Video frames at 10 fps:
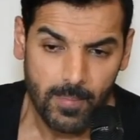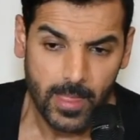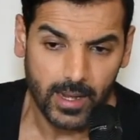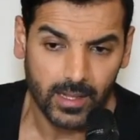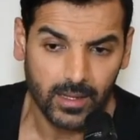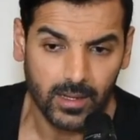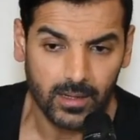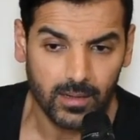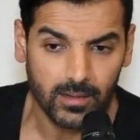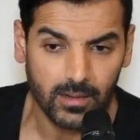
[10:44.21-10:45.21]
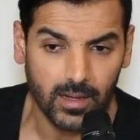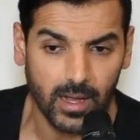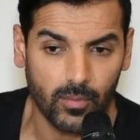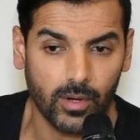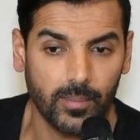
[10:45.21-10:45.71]
and I think
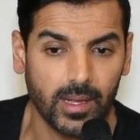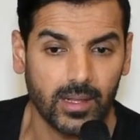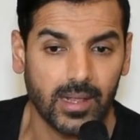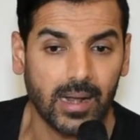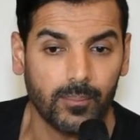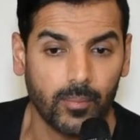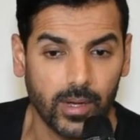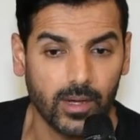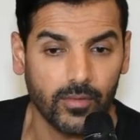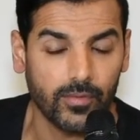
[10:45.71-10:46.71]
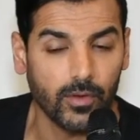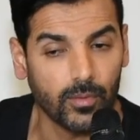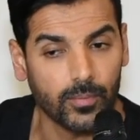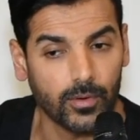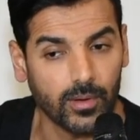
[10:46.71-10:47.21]
I want to be that breed of a new